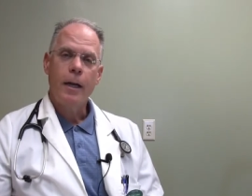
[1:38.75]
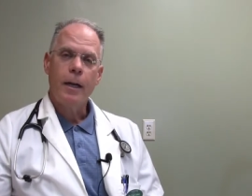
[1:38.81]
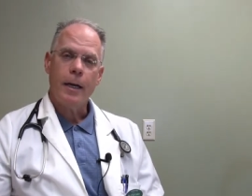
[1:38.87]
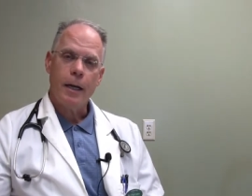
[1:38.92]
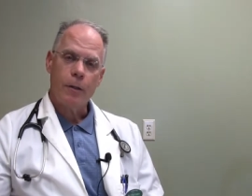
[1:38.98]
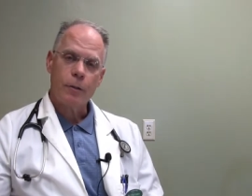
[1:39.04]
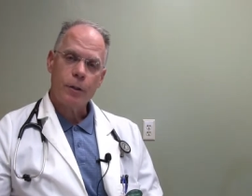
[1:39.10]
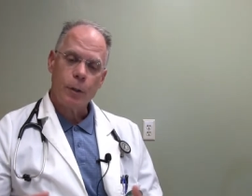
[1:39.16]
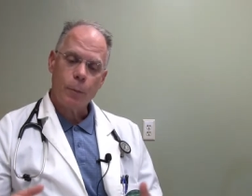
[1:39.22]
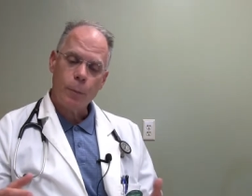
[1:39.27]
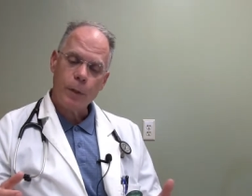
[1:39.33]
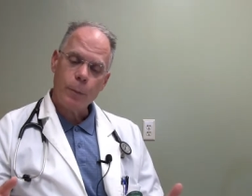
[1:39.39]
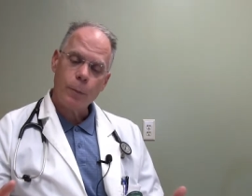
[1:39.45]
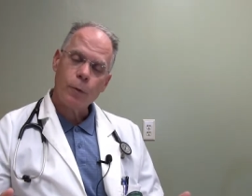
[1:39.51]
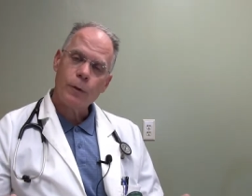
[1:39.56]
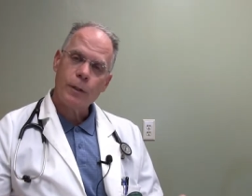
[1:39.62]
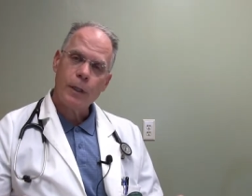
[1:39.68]
Now, some
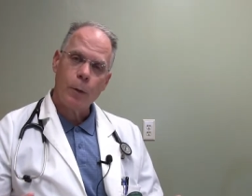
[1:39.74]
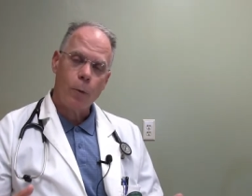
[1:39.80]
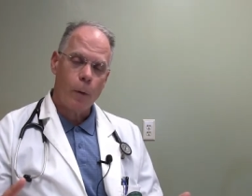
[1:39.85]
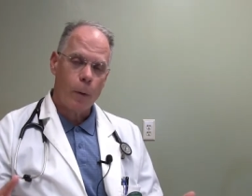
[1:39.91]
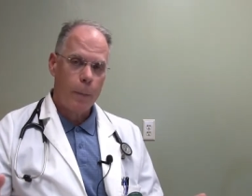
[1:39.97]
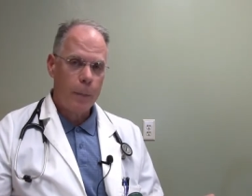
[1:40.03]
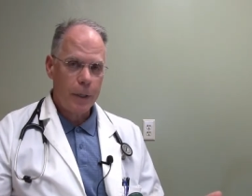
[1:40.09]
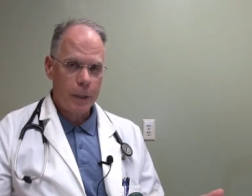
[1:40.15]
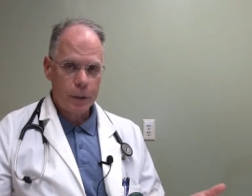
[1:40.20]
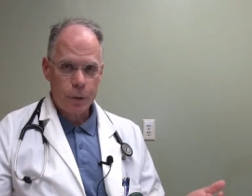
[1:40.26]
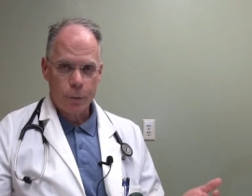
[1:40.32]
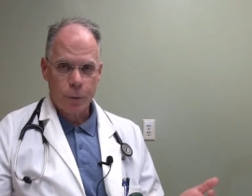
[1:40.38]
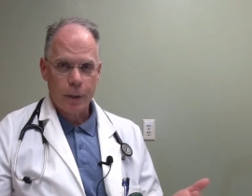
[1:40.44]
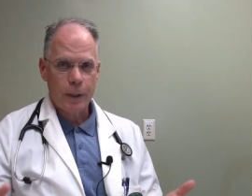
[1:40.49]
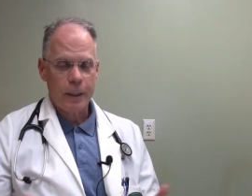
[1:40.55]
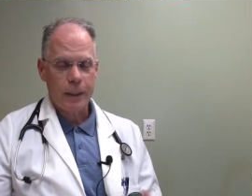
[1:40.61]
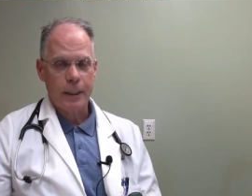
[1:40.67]
people say, well, my pet's
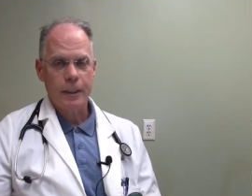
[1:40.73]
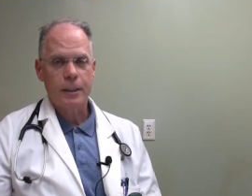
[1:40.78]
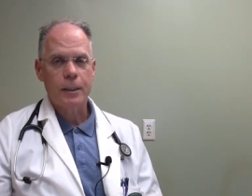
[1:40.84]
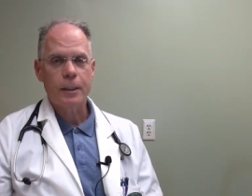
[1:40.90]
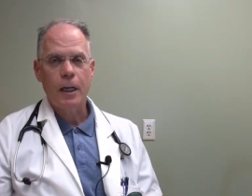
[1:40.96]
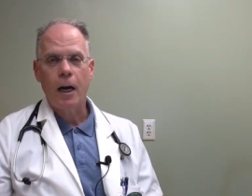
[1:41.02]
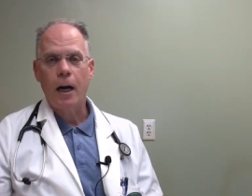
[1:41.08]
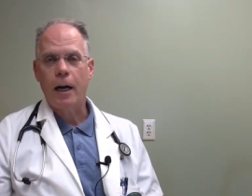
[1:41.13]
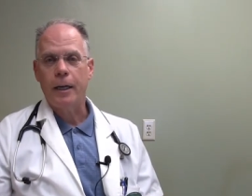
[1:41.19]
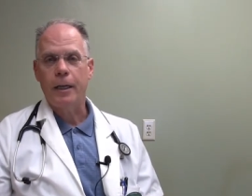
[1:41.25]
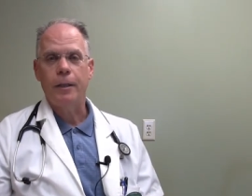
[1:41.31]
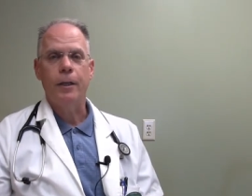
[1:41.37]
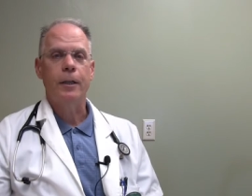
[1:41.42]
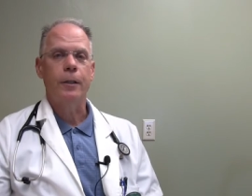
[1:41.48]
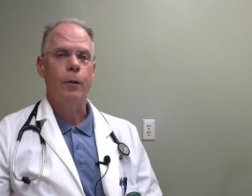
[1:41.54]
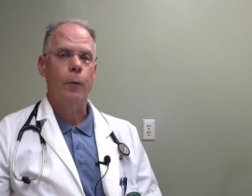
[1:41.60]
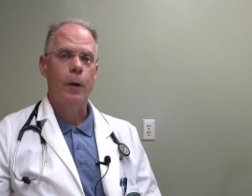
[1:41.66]
strictly inside, he
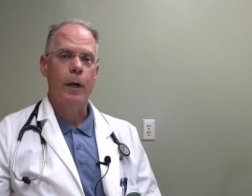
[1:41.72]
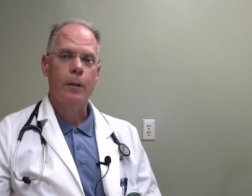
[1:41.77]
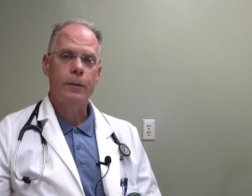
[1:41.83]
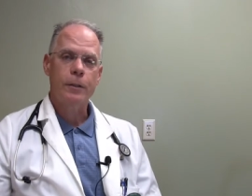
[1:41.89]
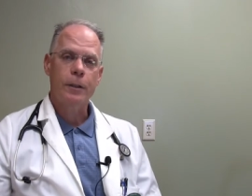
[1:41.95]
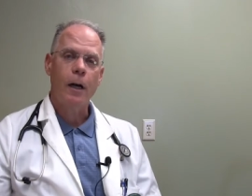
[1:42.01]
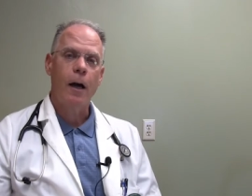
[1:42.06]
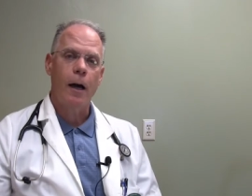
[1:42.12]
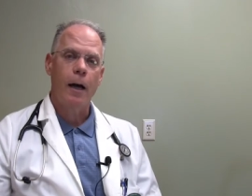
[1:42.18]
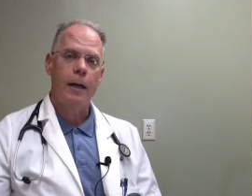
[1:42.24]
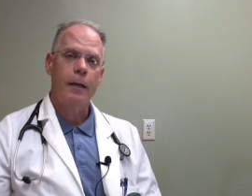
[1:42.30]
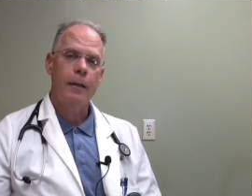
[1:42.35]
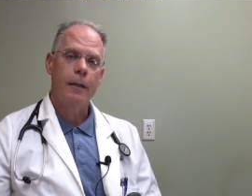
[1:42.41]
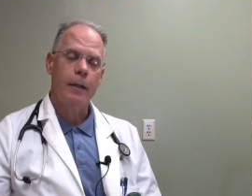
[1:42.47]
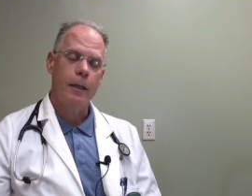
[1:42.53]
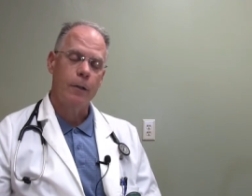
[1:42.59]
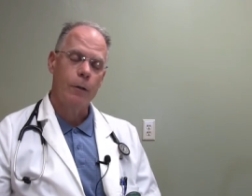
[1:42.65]
doesn't go outside.
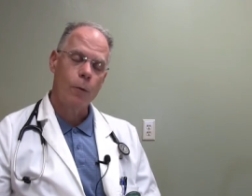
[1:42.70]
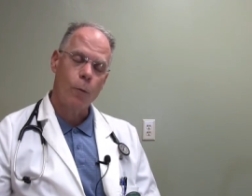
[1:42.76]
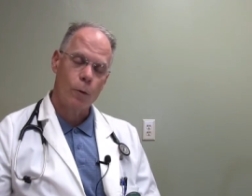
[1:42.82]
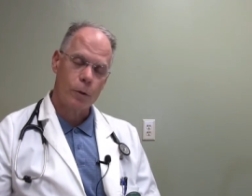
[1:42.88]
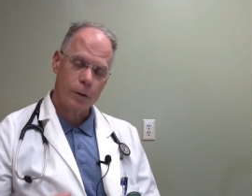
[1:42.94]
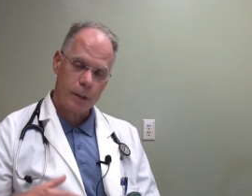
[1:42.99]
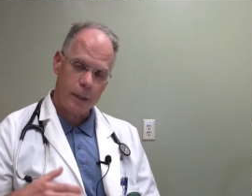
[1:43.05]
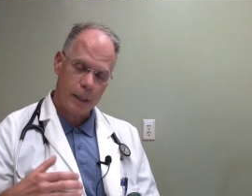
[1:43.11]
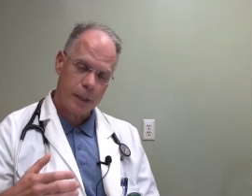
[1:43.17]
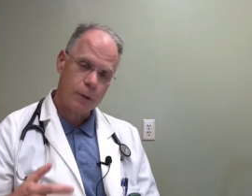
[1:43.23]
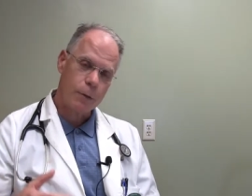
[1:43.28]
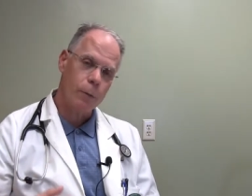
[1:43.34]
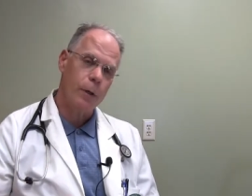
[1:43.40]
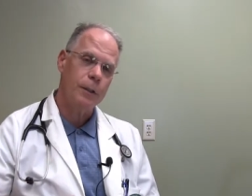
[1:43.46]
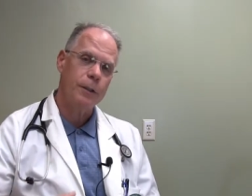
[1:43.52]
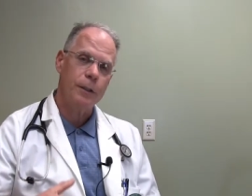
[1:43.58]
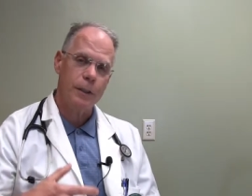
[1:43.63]
And of course, the next
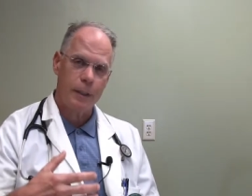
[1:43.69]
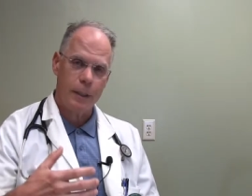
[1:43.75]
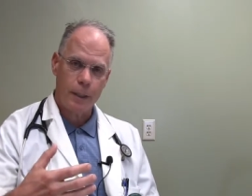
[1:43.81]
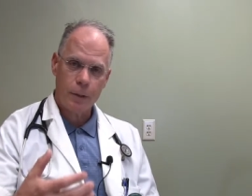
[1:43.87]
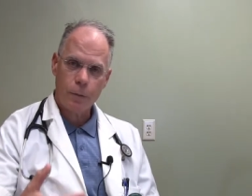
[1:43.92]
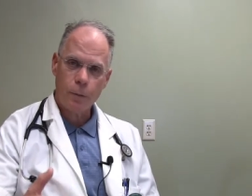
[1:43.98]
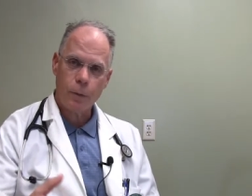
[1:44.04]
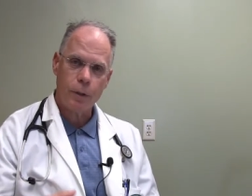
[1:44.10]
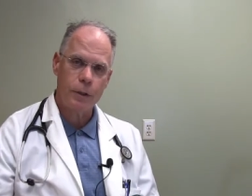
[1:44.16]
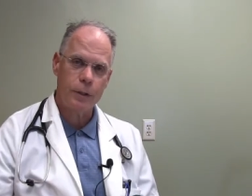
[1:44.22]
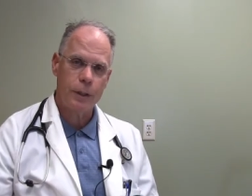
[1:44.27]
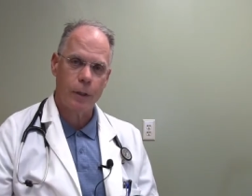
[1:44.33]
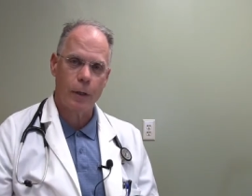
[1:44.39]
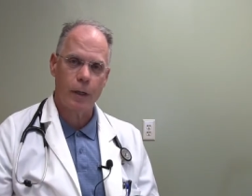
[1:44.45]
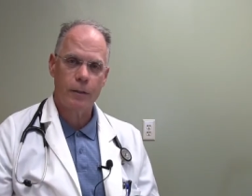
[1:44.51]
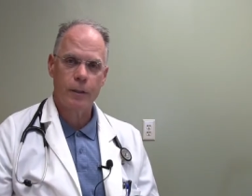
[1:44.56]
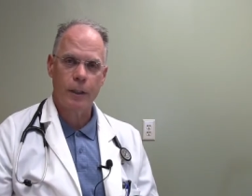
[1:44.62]
question is, well, does he
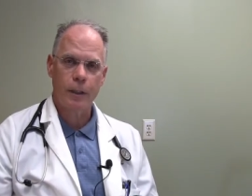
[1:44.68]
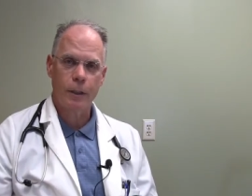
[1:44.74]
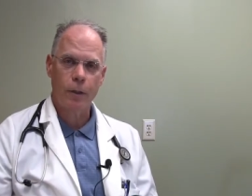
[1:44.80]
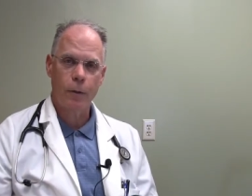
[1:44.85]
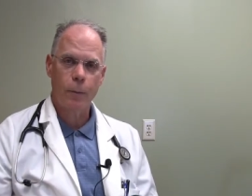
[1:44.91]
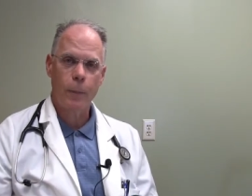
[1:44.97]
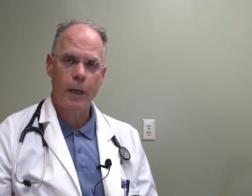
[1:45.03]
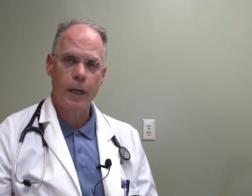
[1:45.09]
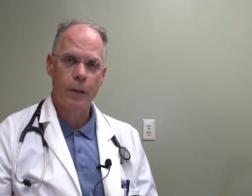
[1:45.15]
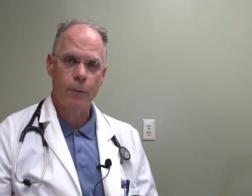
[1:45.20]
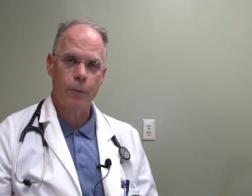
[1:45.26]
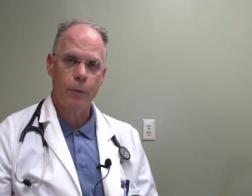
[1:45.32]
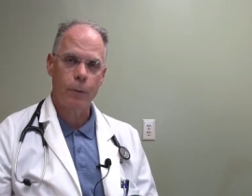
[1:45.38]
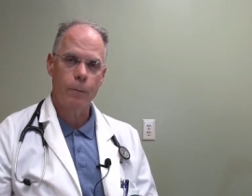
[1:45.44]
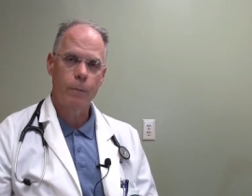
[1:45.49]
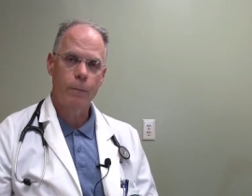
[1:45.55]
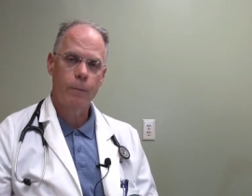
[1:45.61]
go outside to go to the
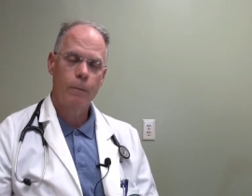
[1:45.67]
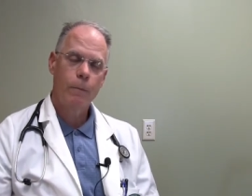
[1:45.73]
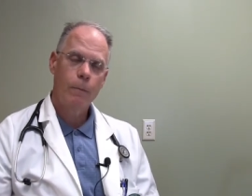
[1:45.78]
bathroom?